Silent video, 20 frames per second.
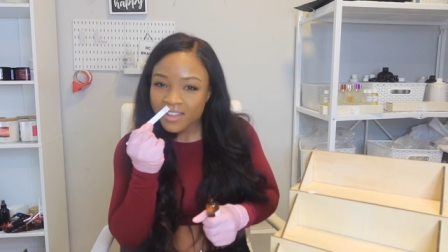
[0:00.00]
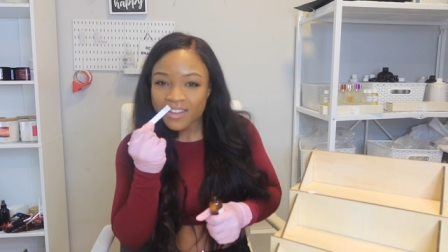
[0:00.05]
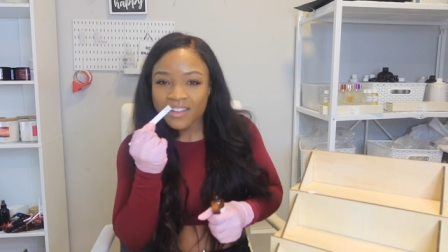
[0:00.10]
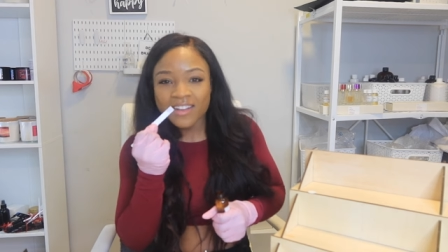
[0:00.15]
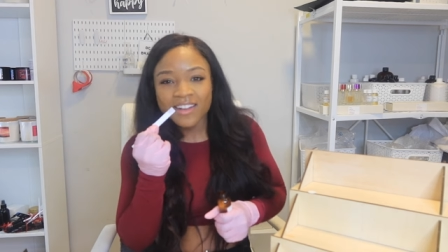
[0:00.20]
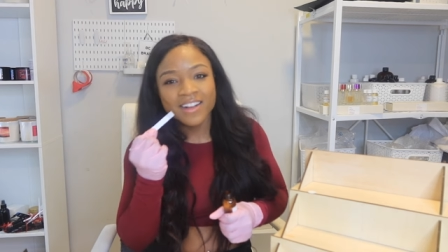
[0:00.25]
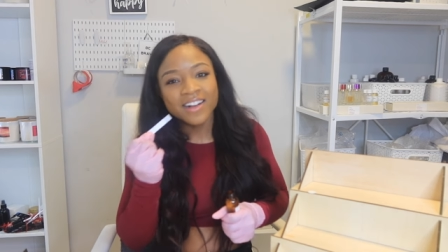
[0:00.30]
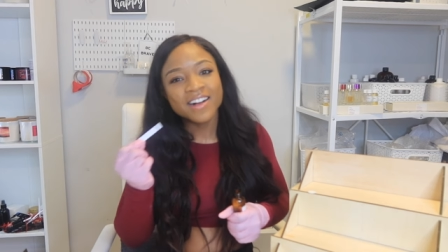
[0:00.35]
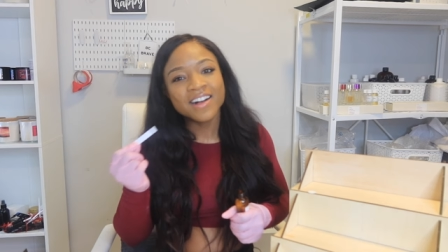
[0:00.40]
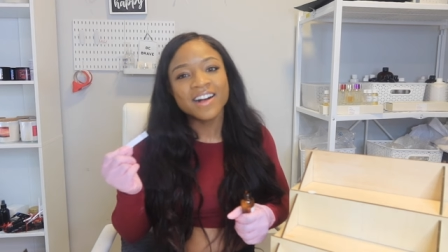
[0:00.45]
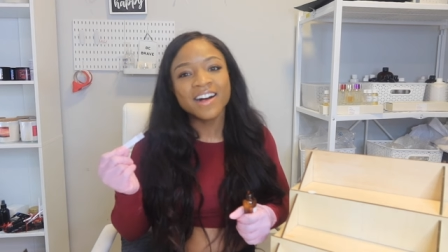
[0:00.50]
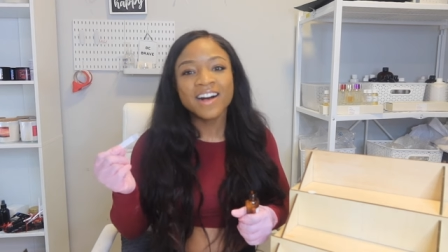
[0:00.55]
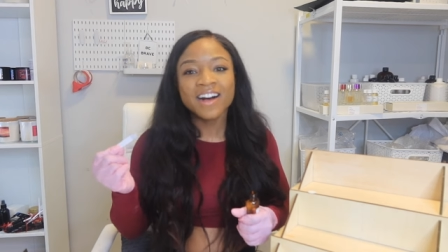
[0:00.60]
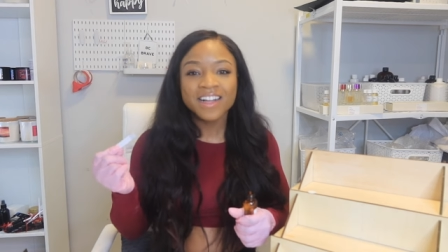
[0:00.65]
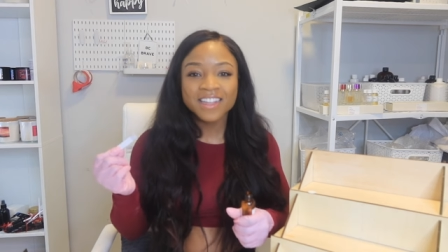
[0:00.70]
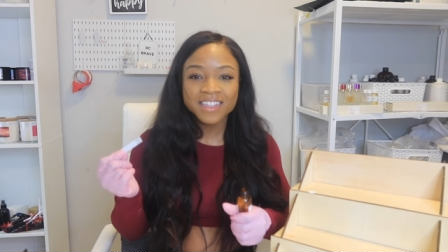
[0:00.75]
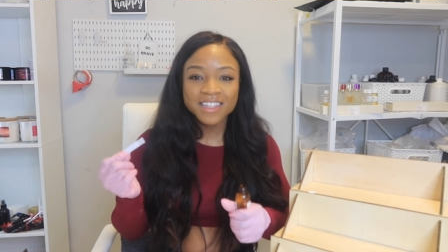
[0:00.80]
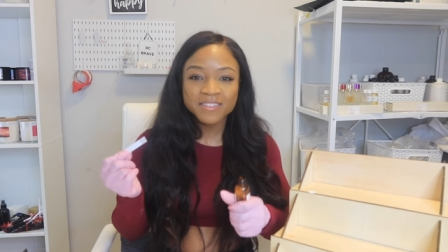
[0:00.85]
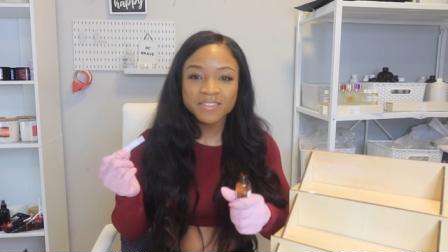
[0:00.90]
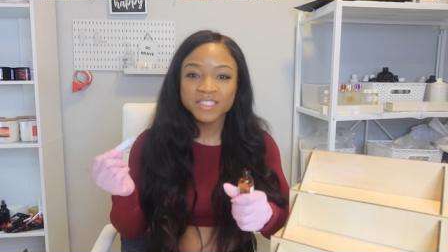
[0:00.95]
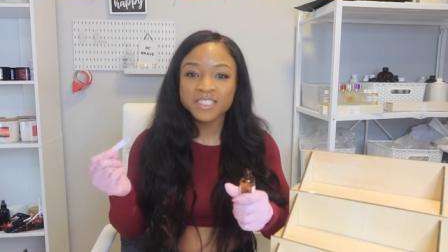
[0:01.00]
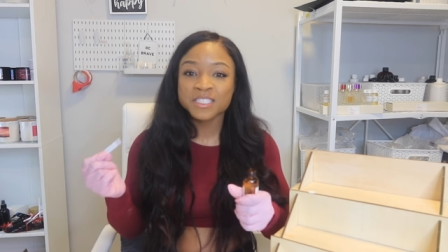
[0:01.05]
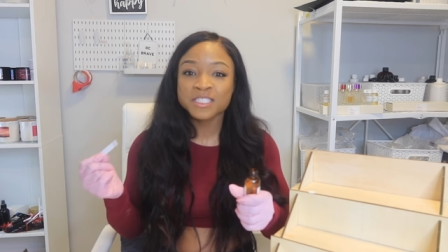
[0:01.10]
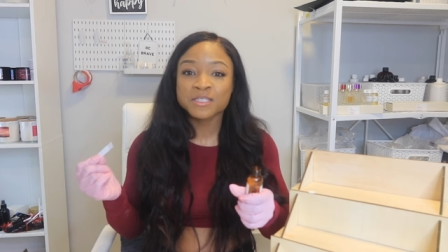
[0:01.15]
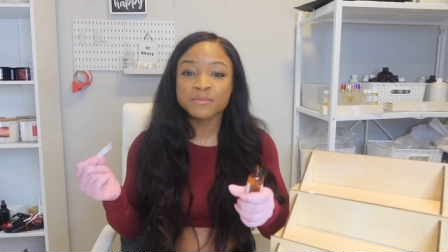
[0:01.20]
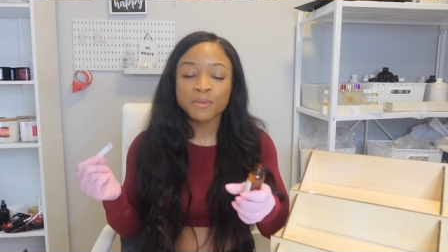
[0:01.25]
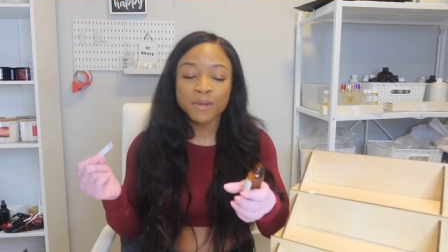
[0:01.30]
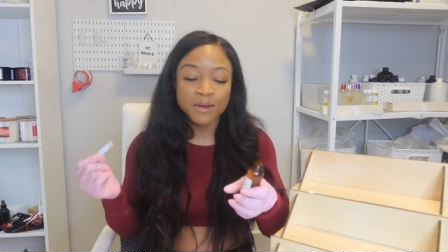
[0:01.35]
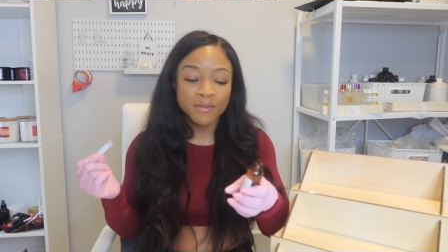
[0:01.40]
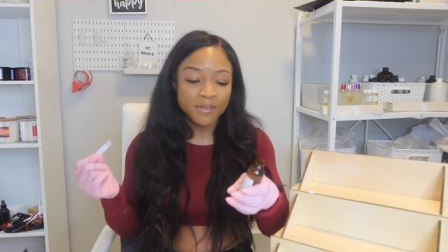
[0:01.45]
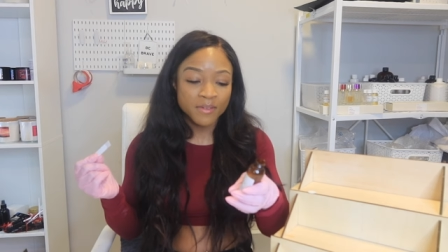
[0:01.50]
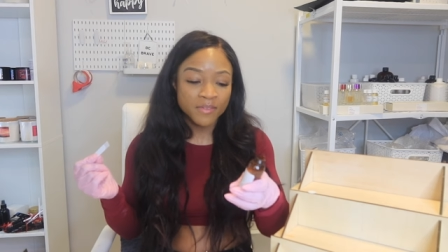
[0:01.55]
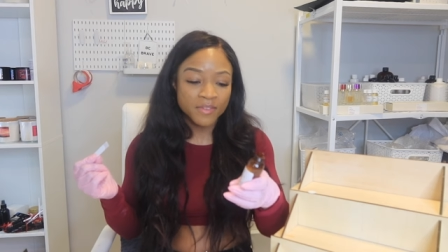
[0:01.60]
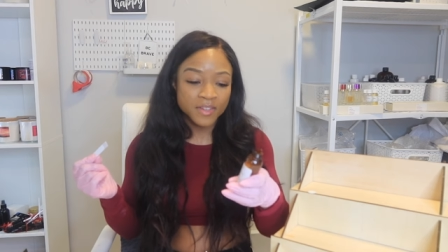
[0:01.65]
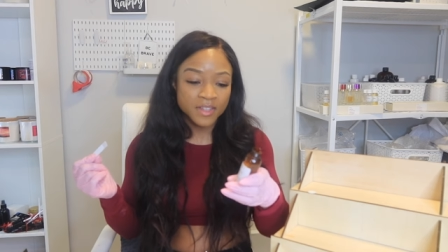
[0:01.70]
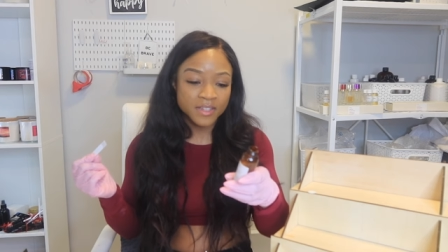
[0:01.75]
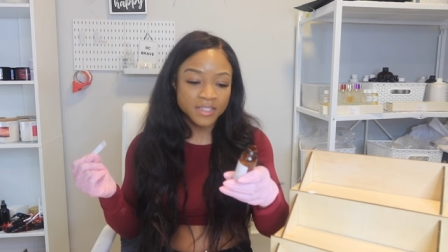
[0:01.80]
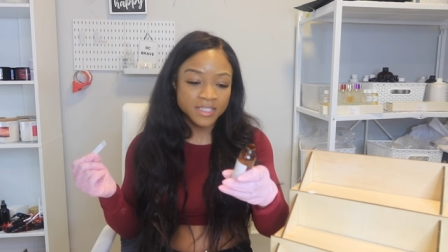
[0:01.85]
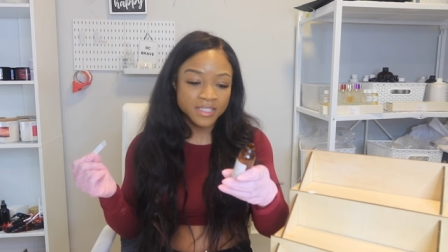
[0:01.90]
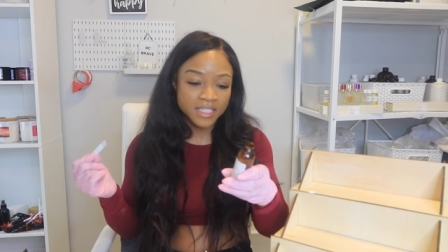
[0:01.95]
Oh, I love this. this is perfect
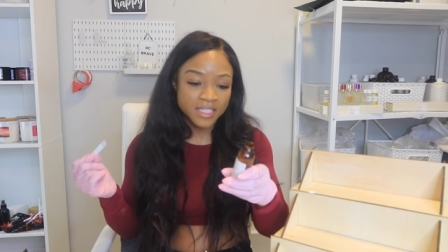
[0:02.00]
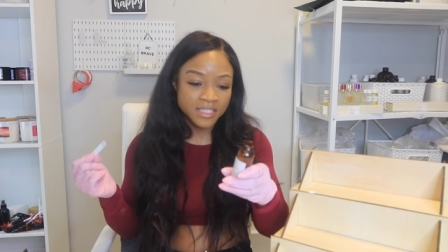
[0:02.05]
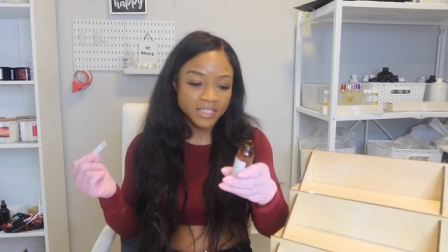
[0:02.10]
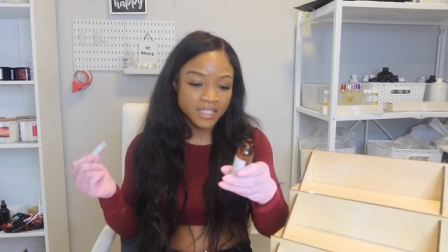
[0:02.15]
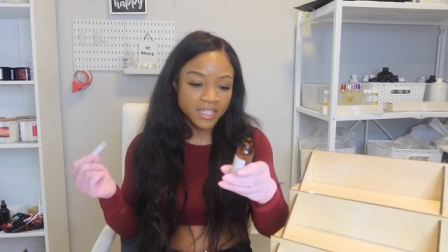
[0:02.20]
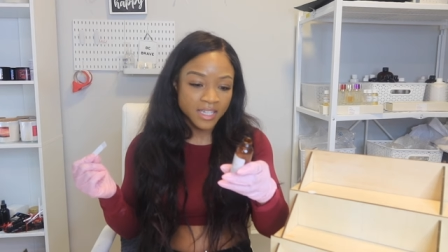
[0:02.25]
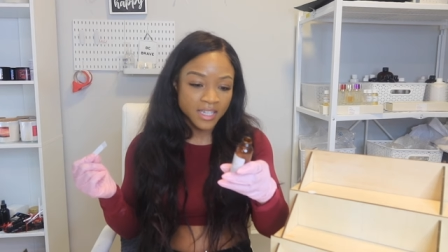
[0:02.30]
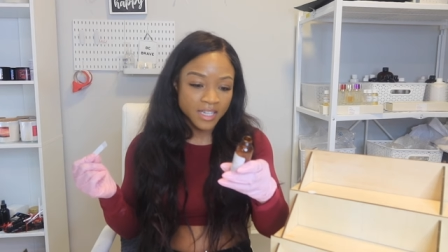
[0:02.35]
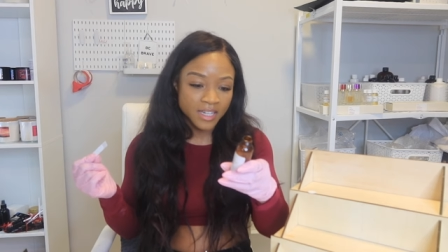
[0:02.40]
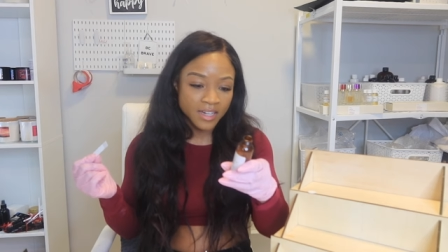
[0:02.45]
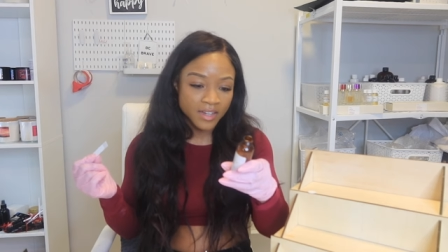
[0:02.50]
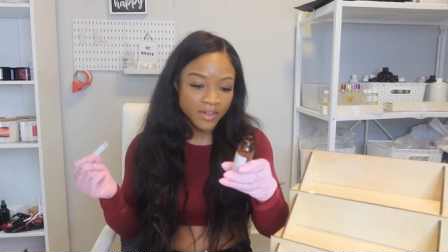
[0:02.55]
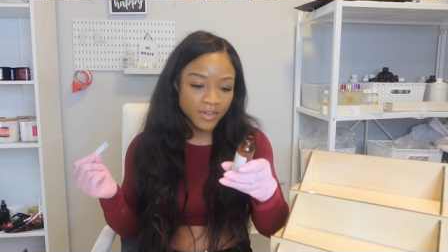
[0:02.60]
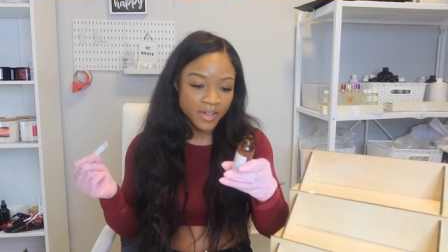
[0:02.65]
for the season.